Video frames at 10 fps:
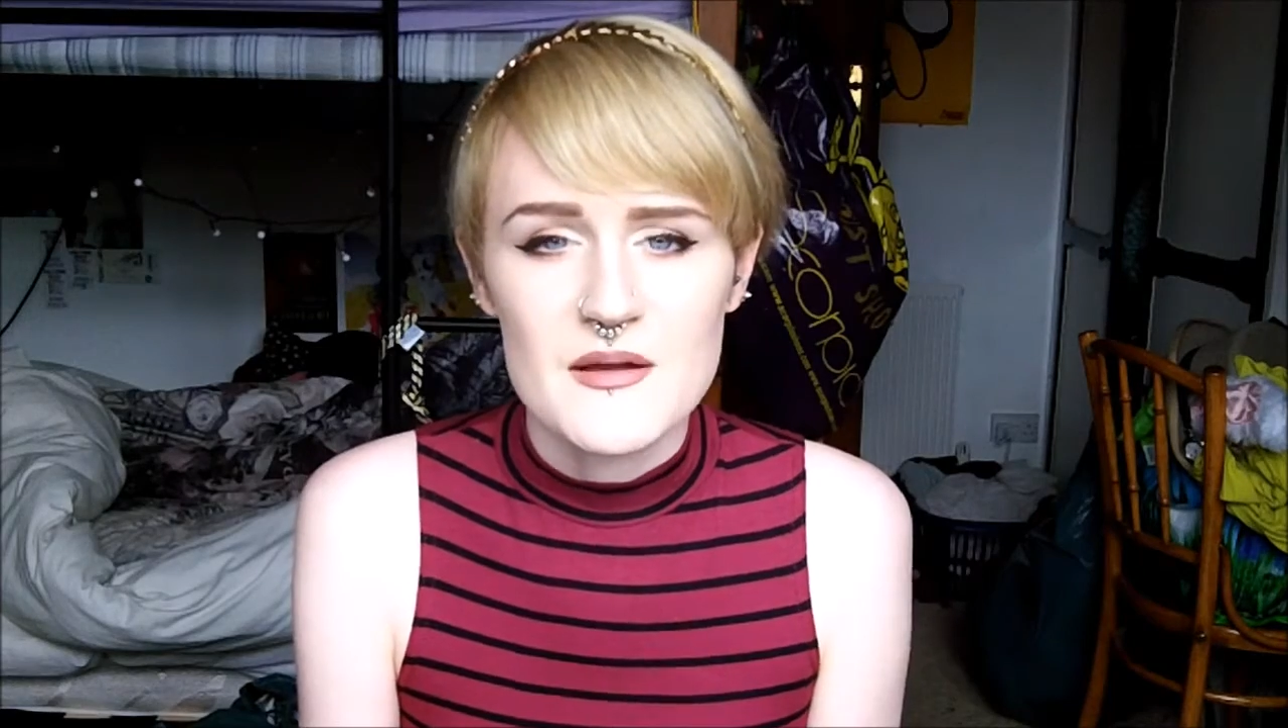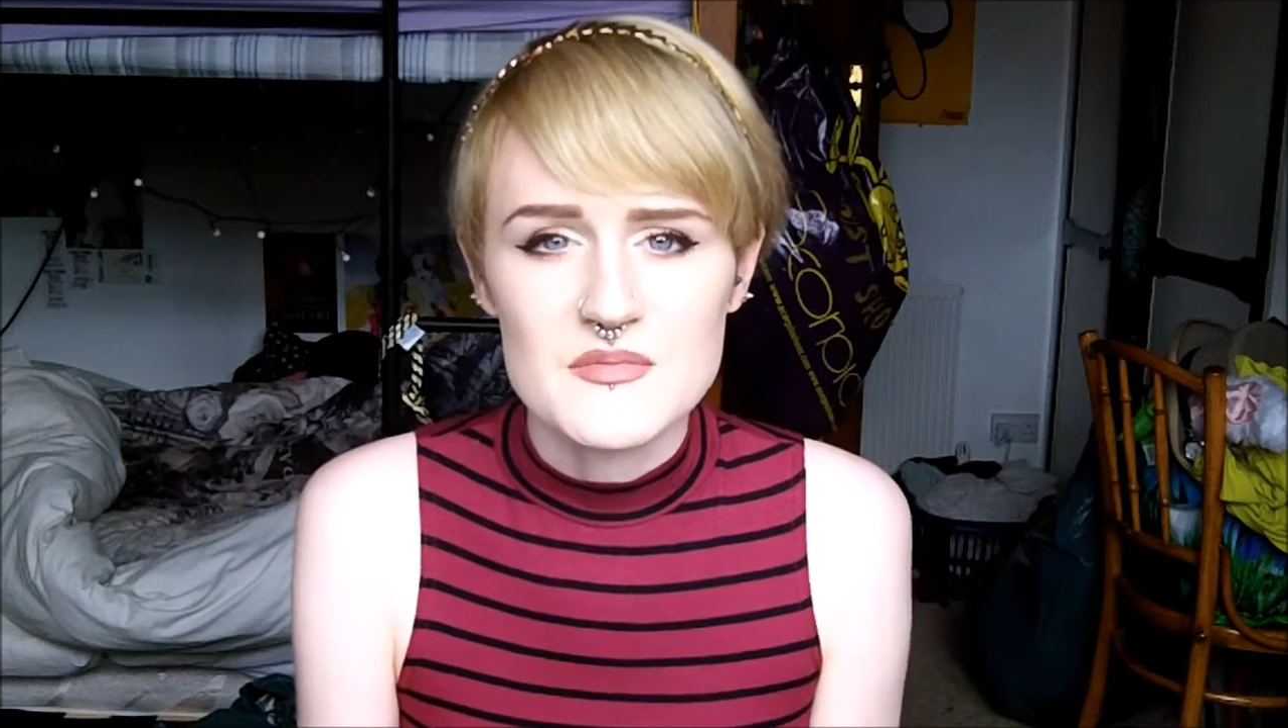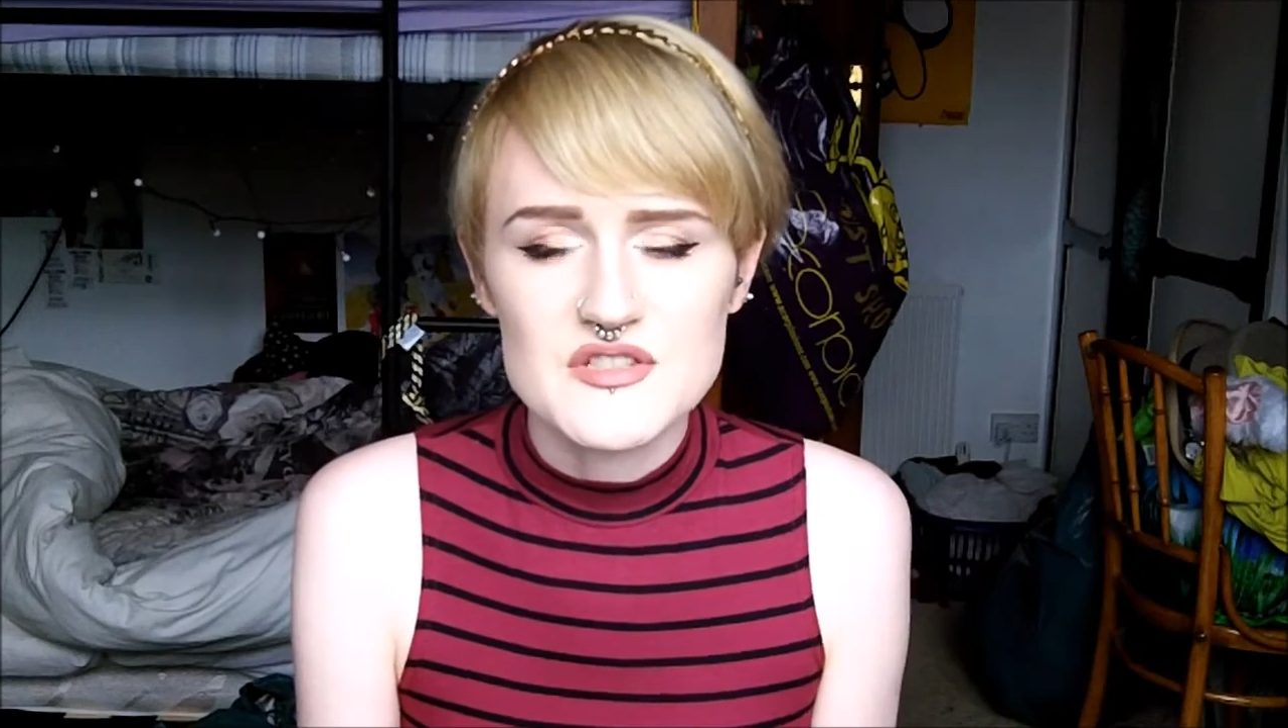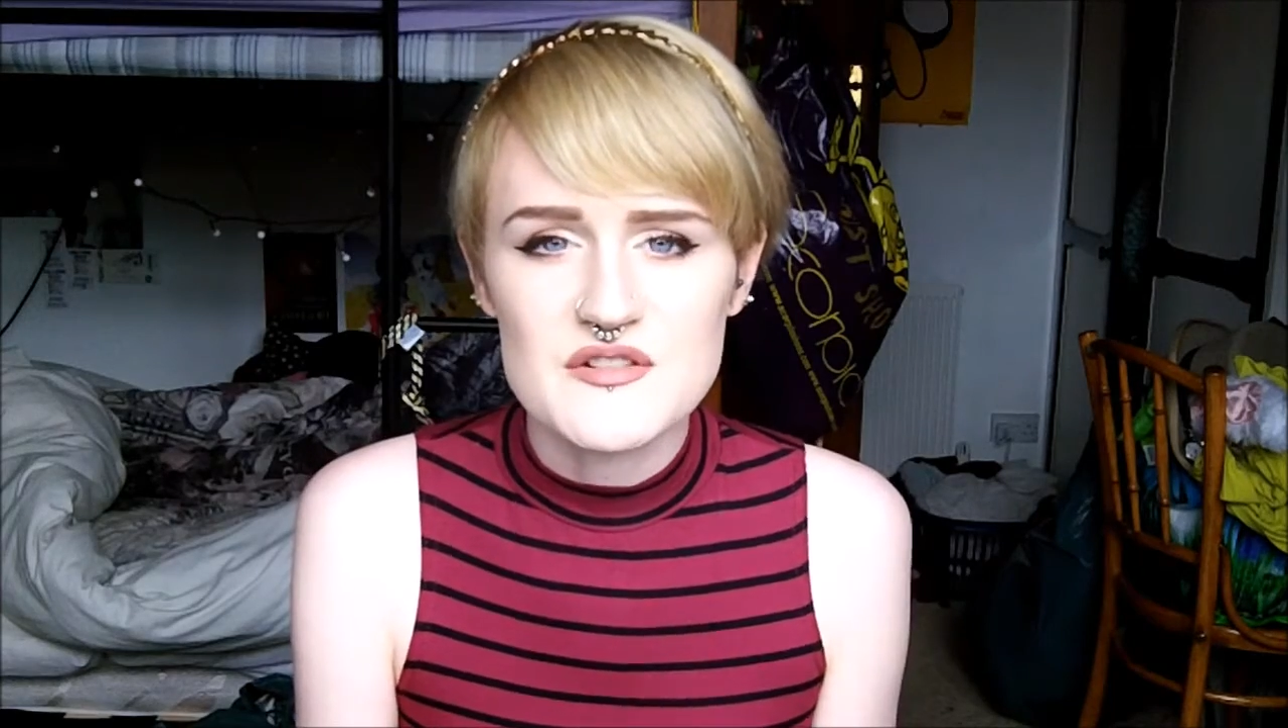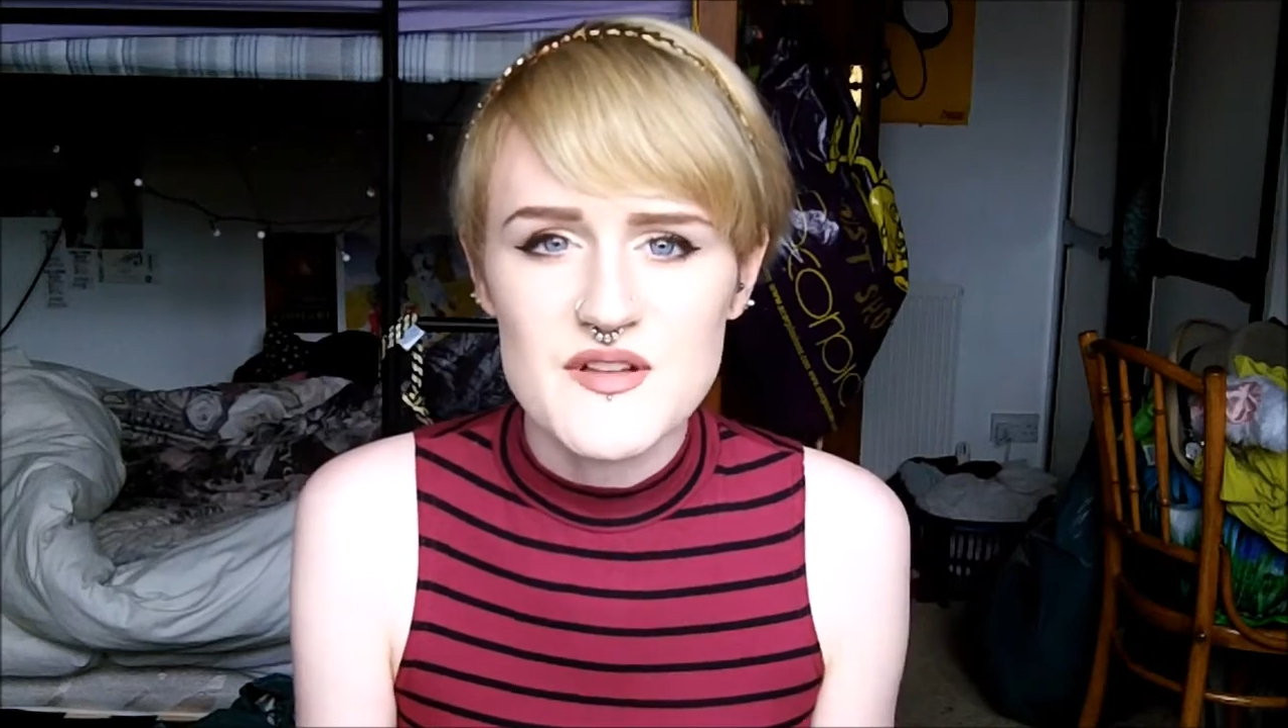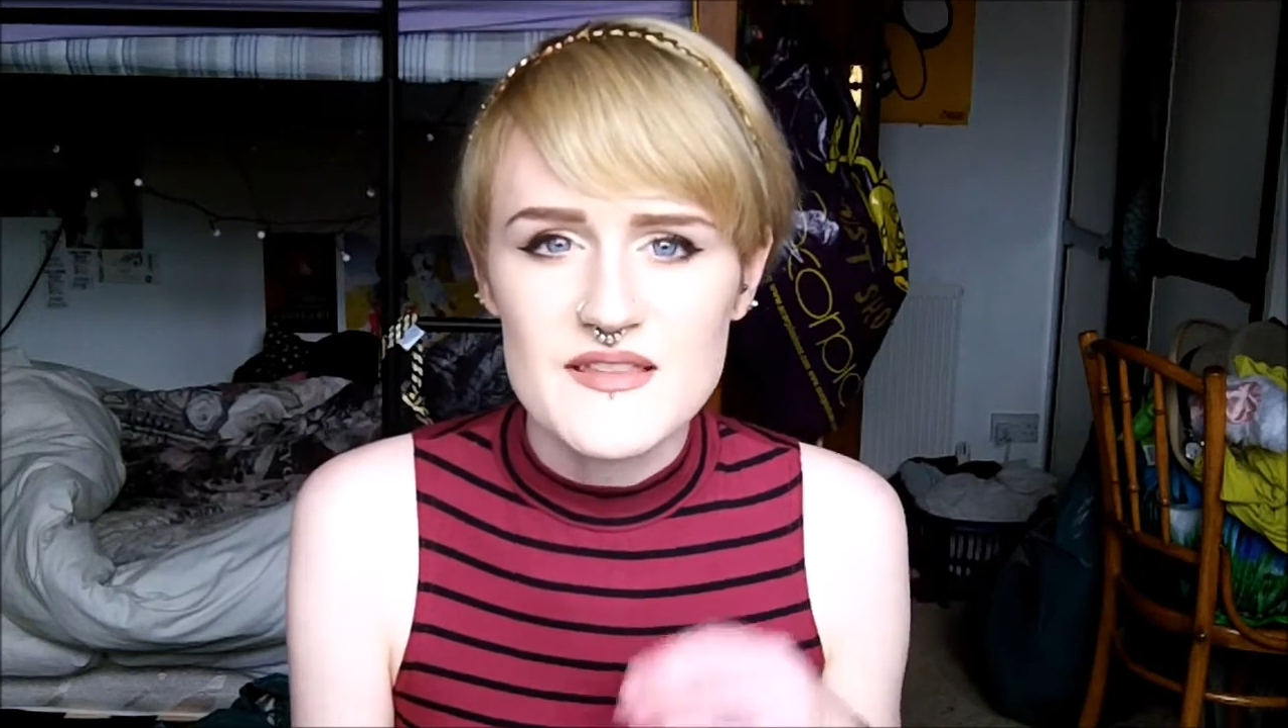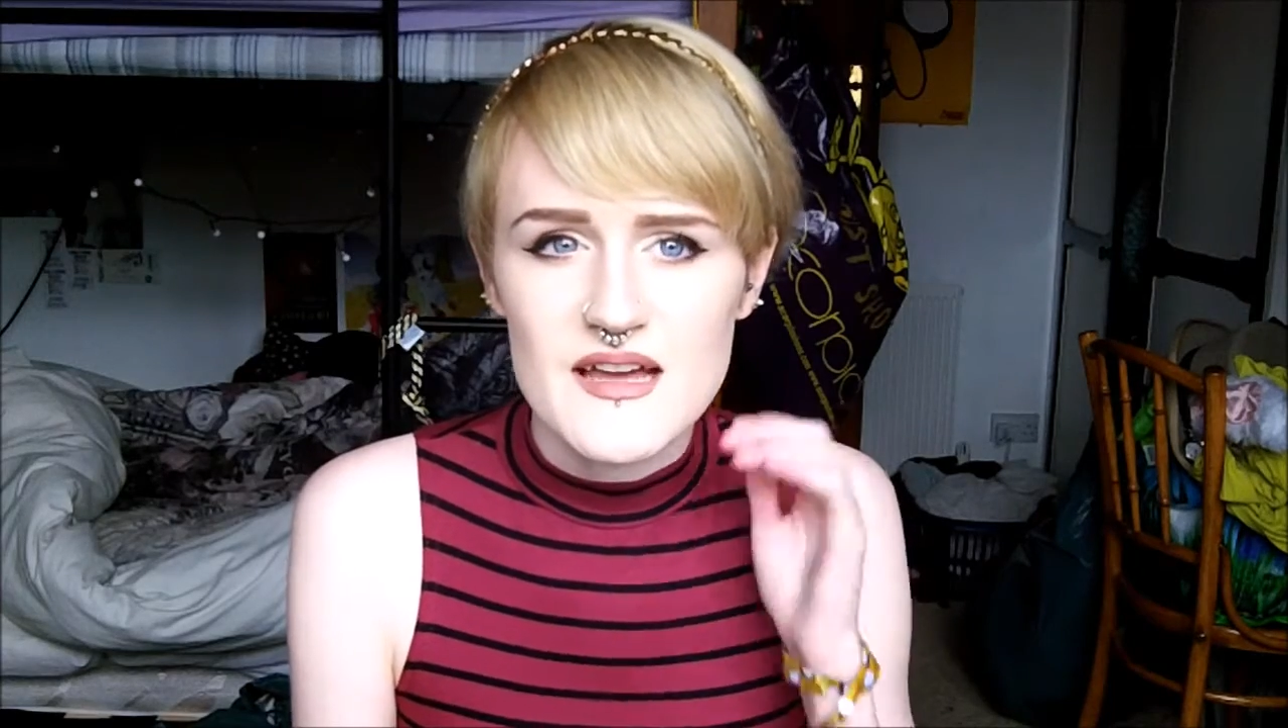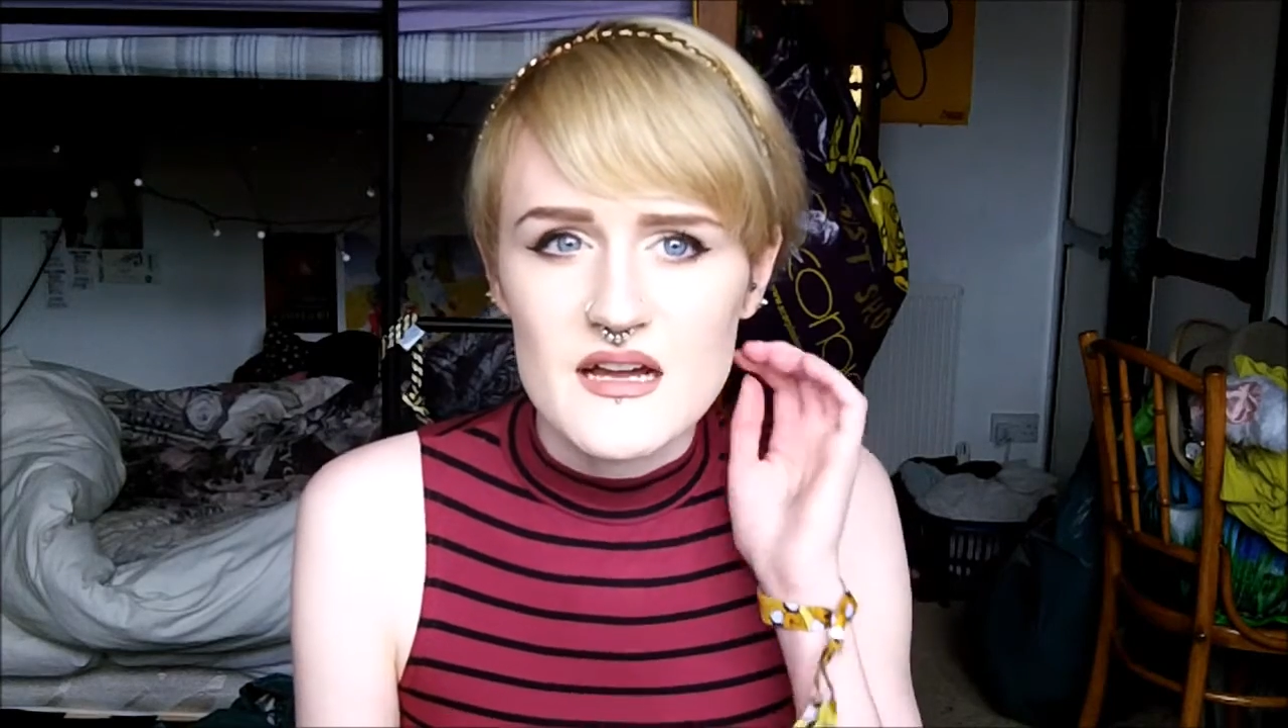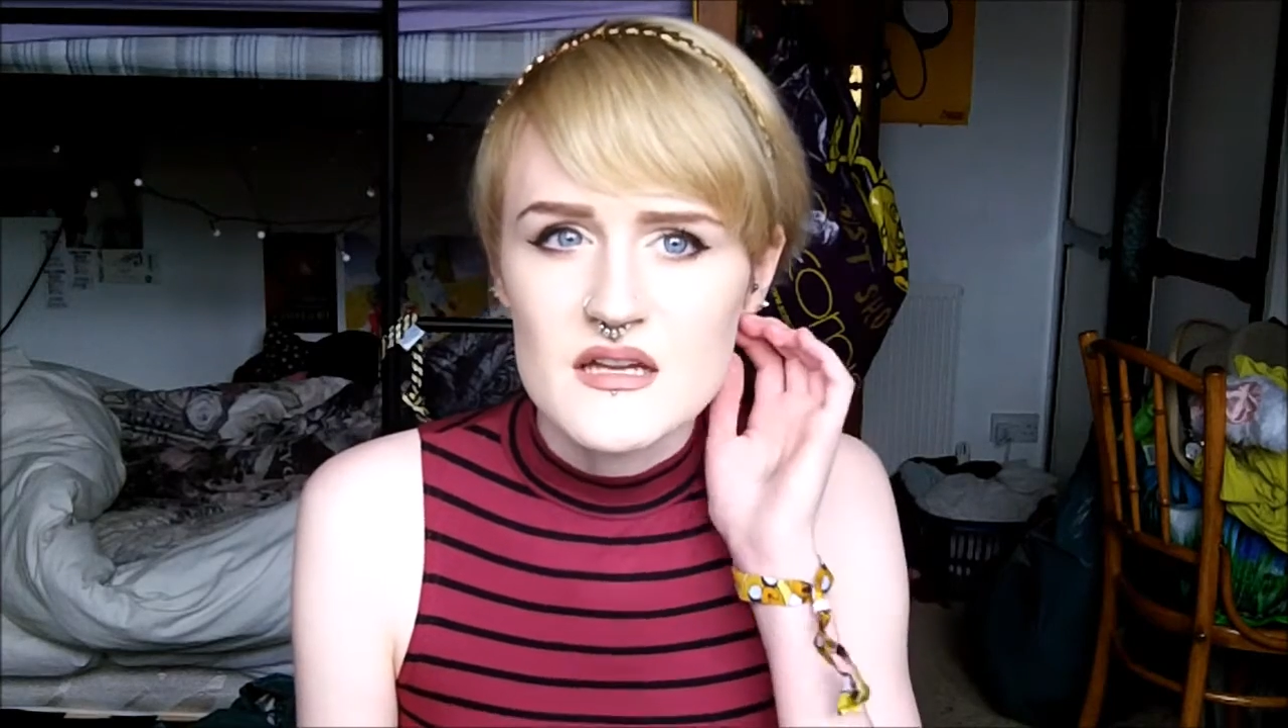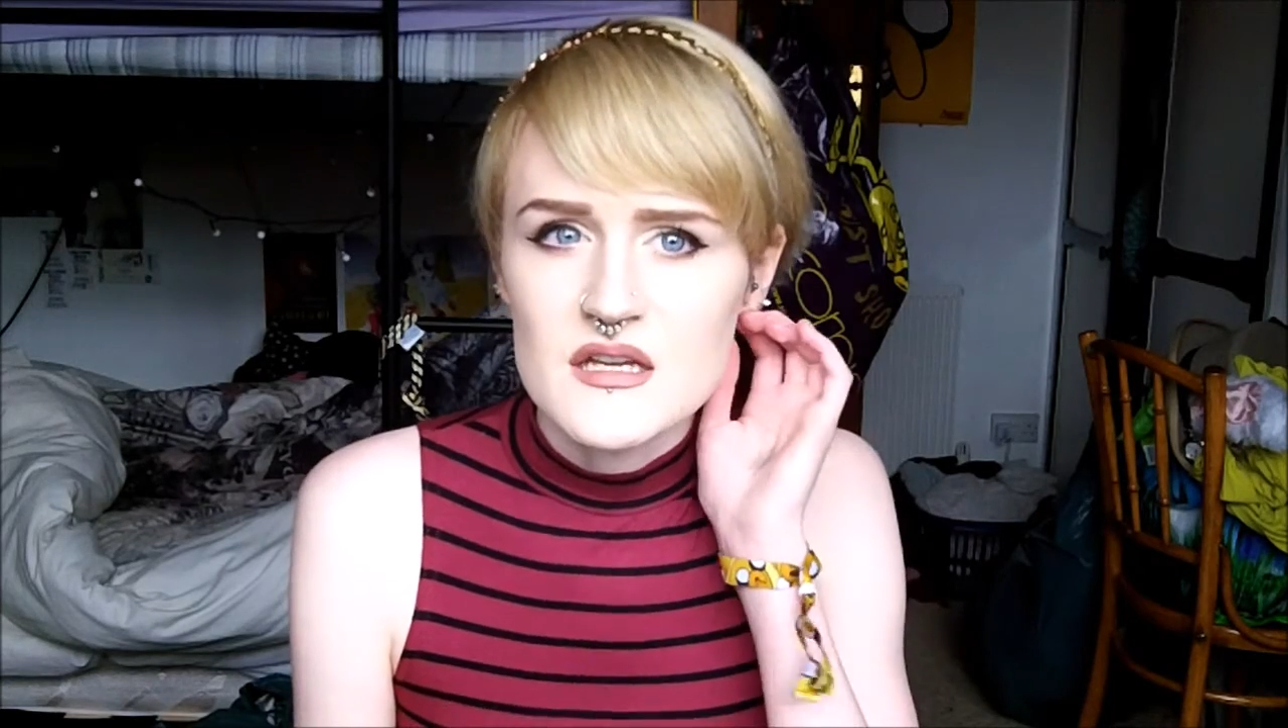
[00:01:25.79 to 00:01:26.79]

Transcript: stuff like that.